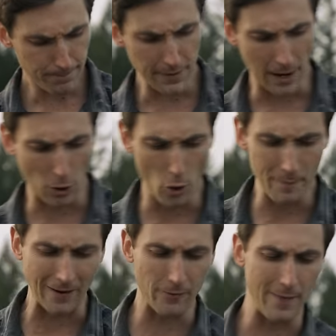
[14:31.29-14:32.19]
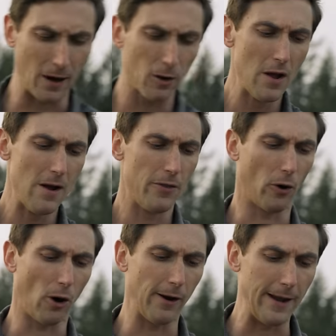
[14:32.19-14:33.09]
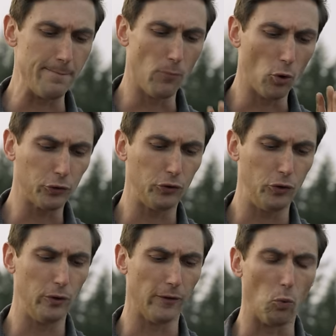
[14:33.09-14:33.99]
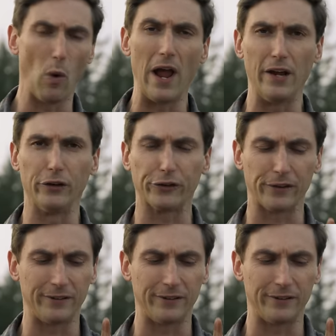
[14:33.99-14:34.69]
Now going back from there, there are a multitude of ways